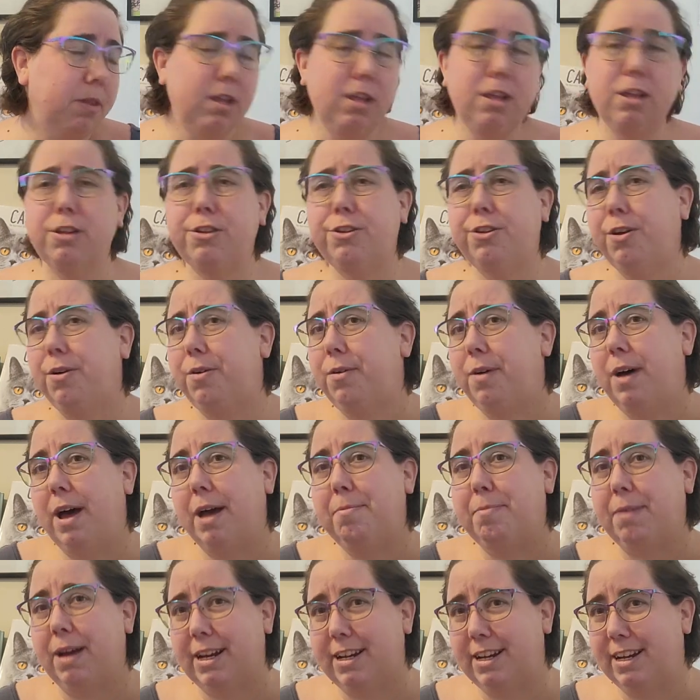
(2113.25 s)
so I
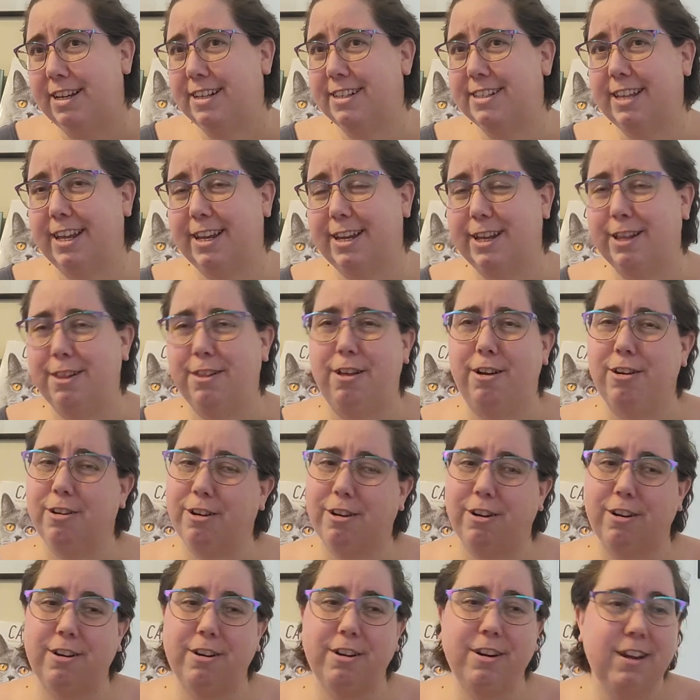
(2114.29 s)
might extend it
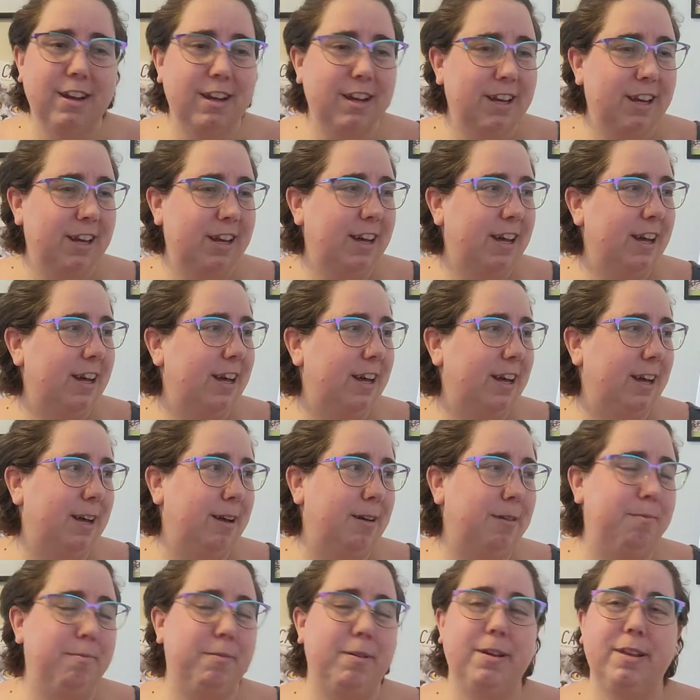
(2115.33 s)
longer.
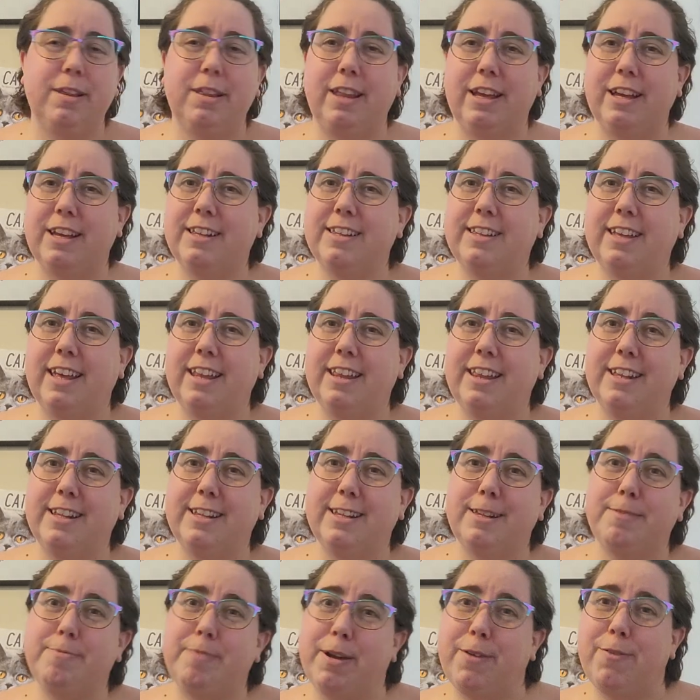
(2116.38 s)
Um, like I said, this
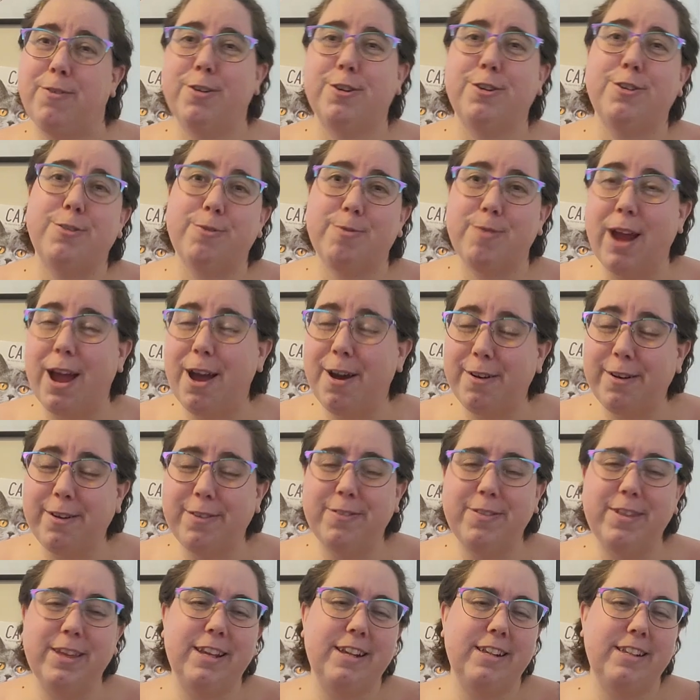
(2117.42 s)
is my first round of
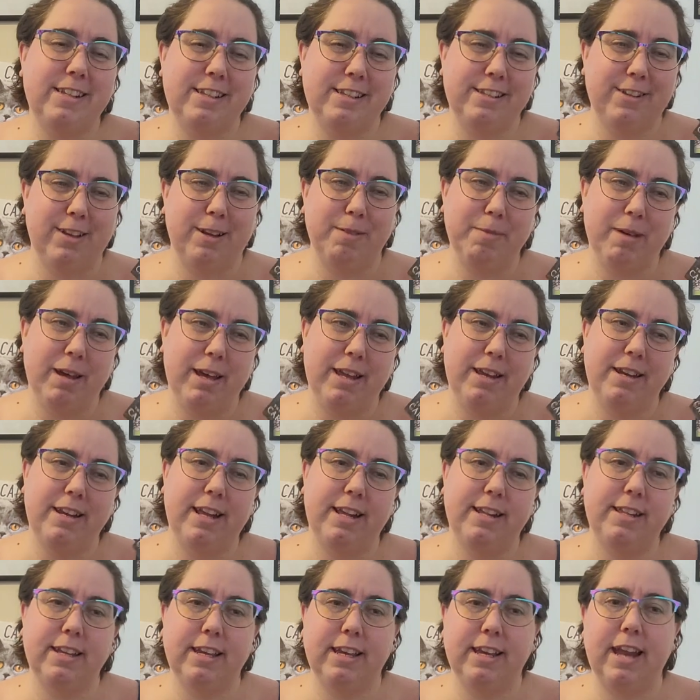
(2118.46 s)
this, and so I'm kind of
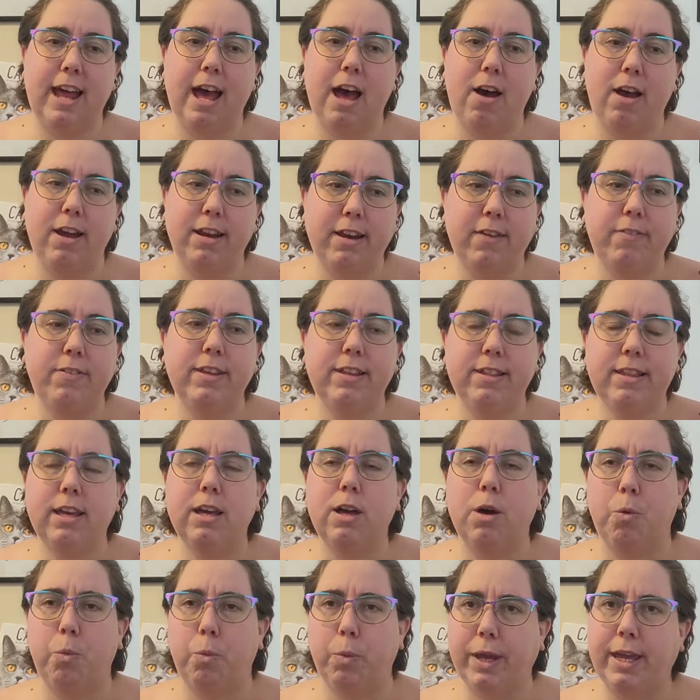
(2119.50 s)
testing it out. I definitely think
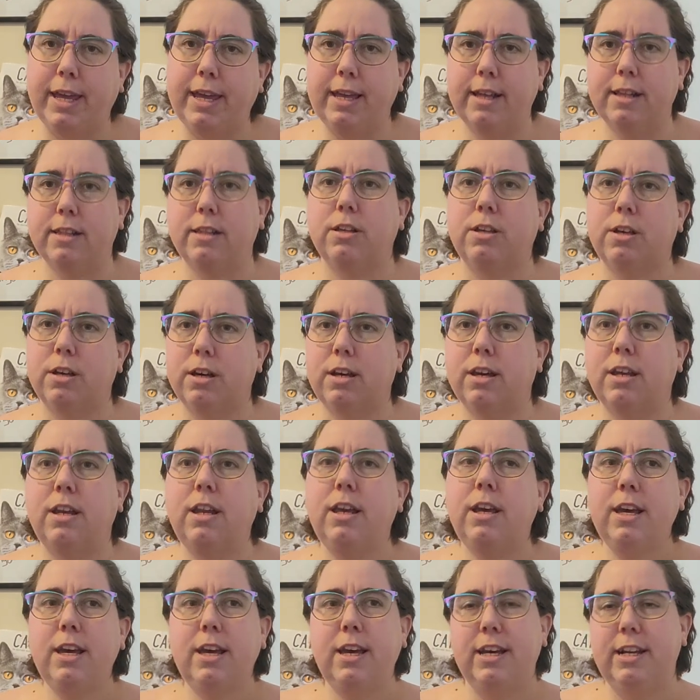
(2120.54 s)
a week is good.
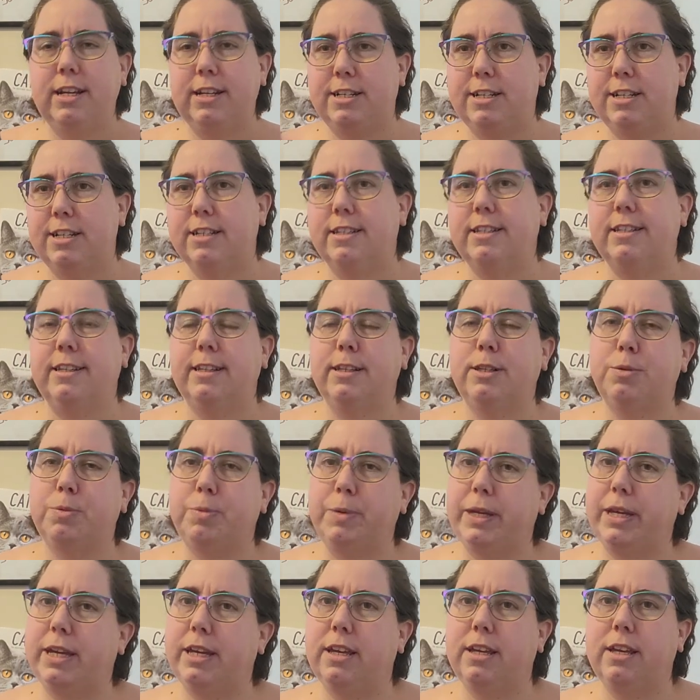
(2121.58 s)
It's just this
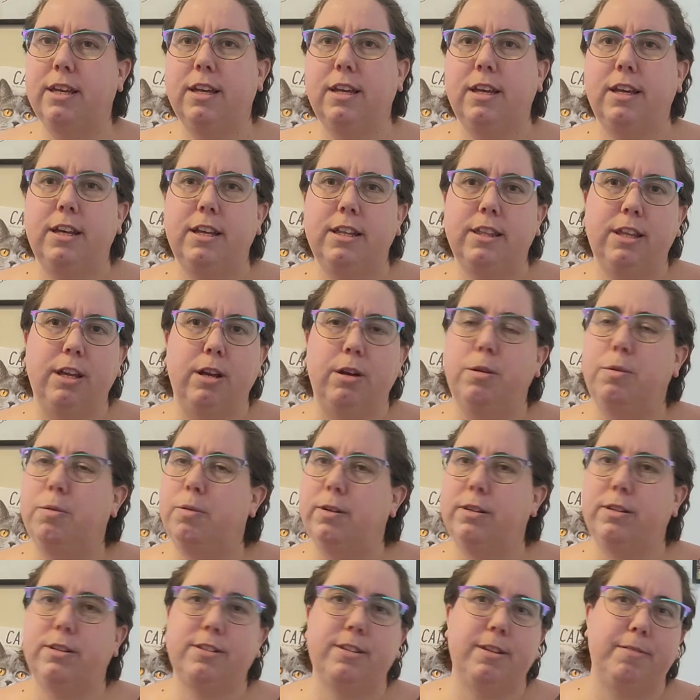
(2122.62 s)
week there
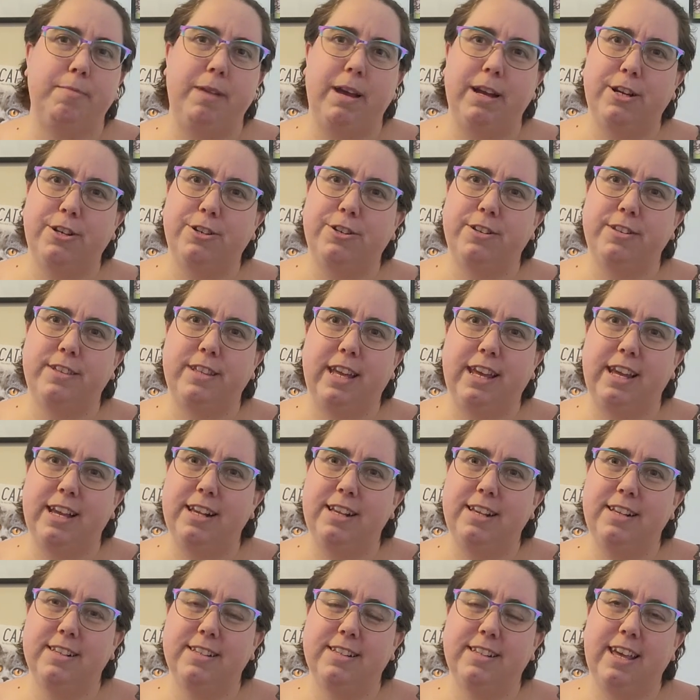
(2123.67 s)
was some extra
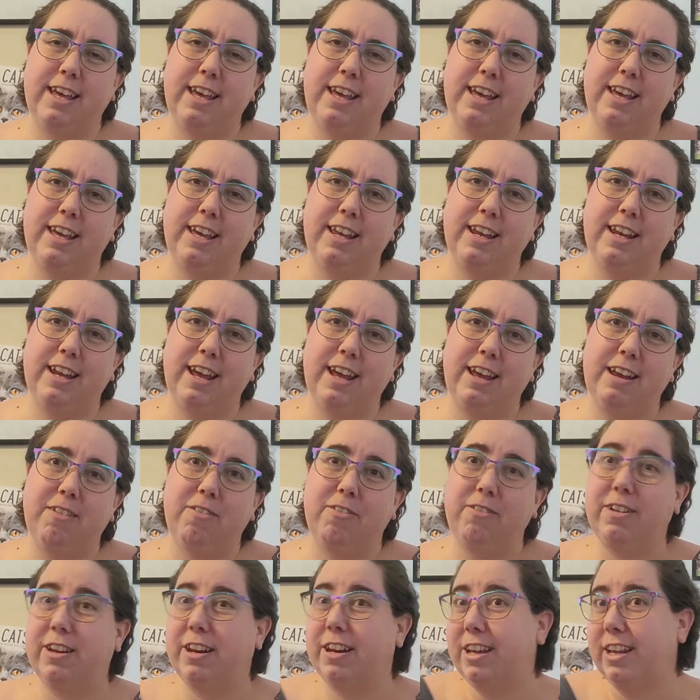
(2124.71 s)
things and I
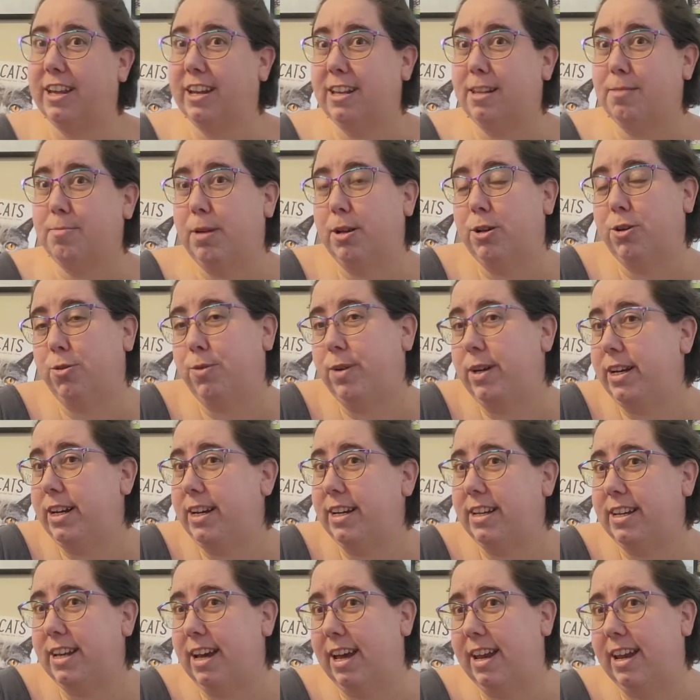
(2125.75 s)
didn't get as much reading
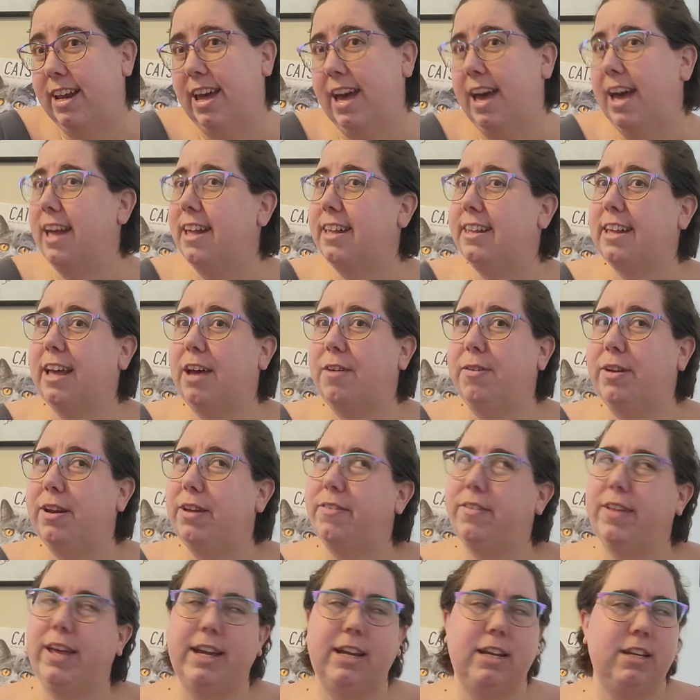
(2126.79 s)
done as I would have
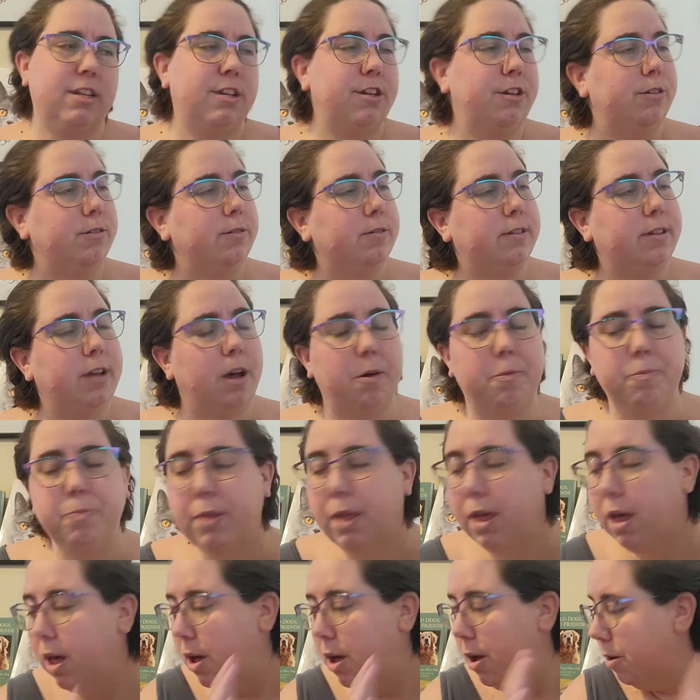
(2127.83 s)
liked to. So
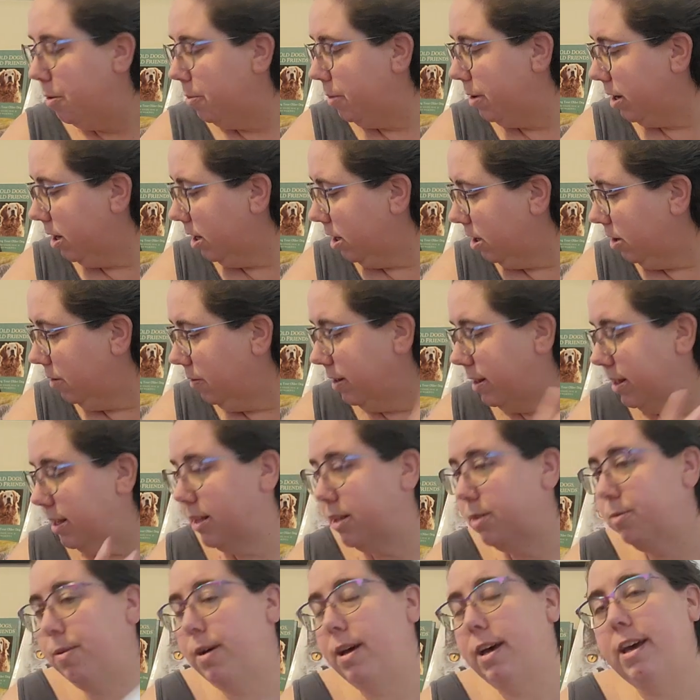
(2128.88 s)
we're going to go with
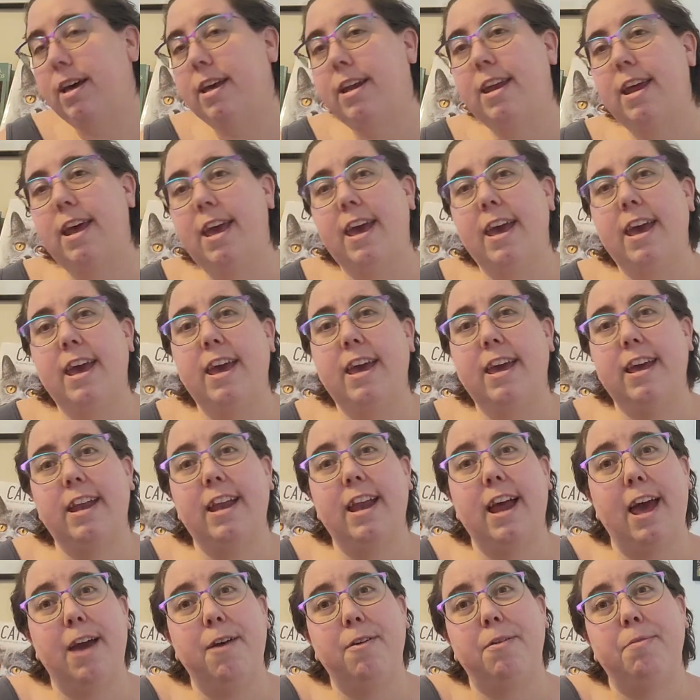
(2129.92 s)
this one and
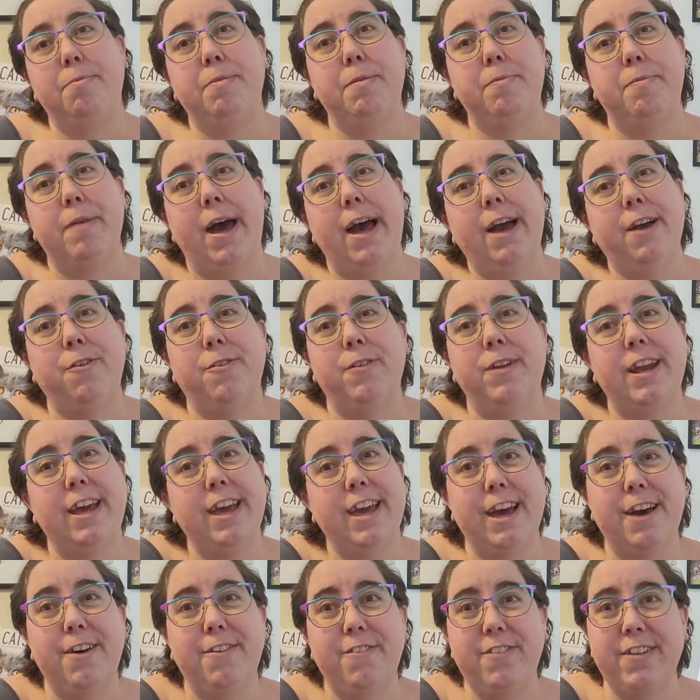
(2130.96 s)
I will be back when I
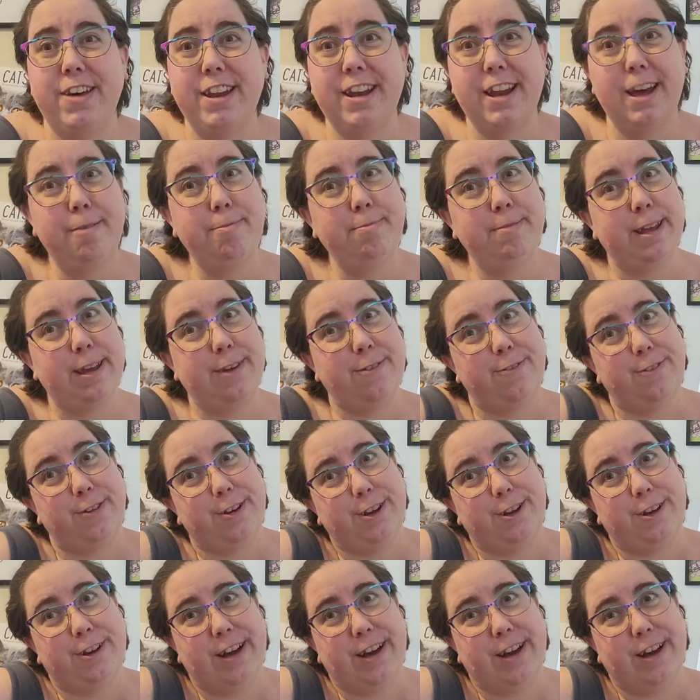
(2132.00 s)
have an update for you